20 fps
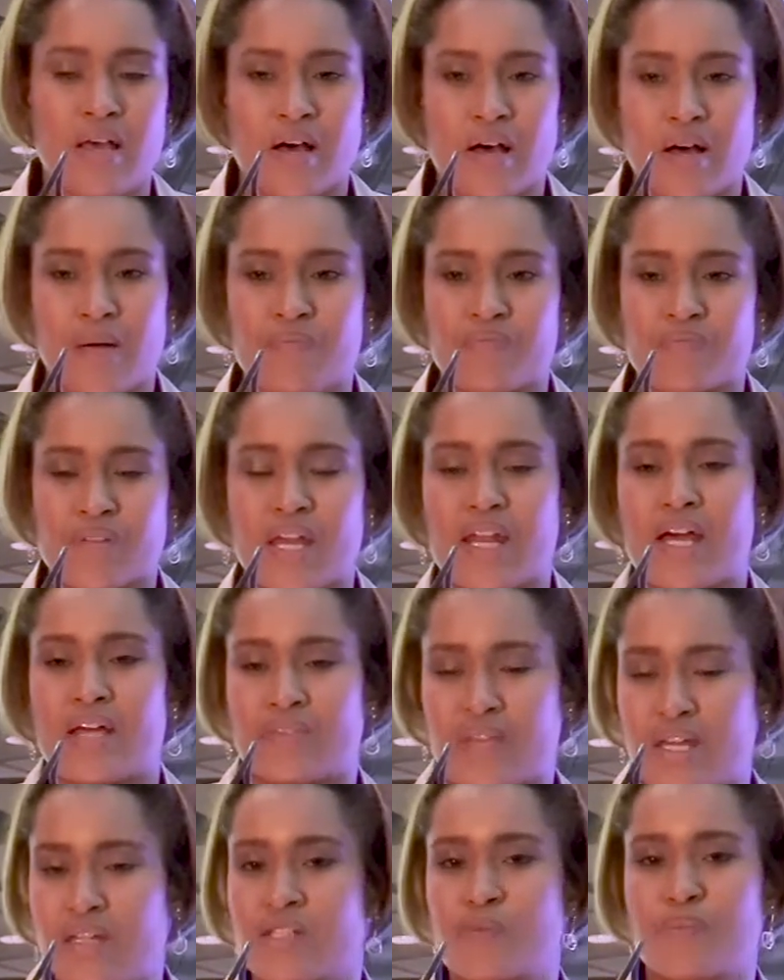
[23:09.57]
And I
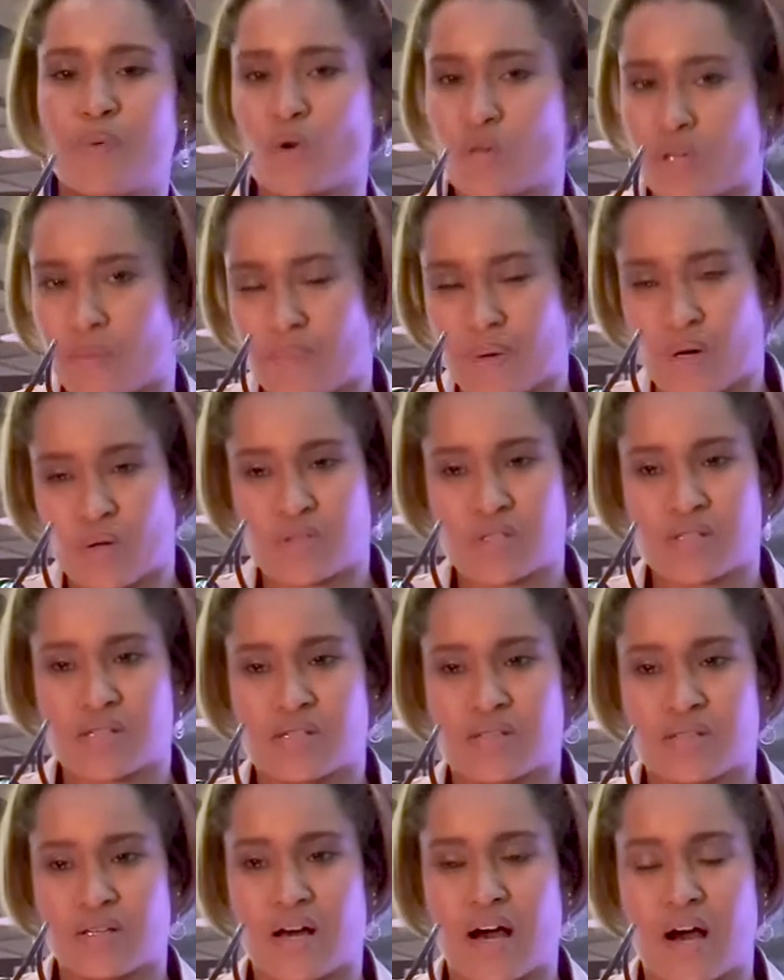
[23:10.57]
then spoke
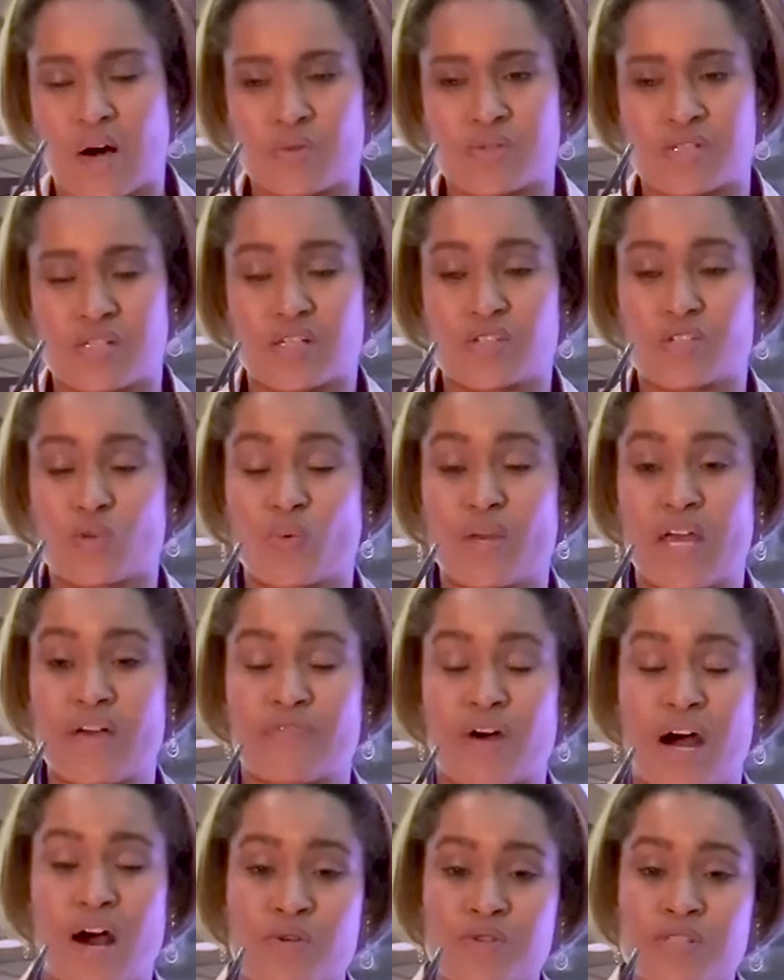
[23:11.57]
about the housing. So we
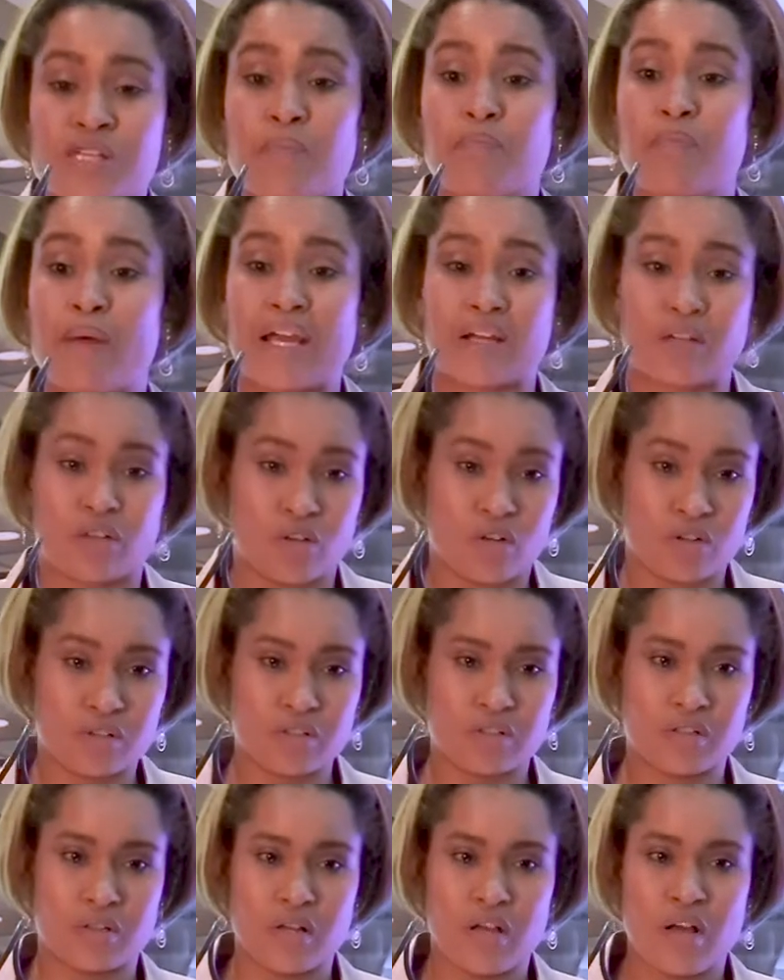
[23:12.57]
have a housing backlog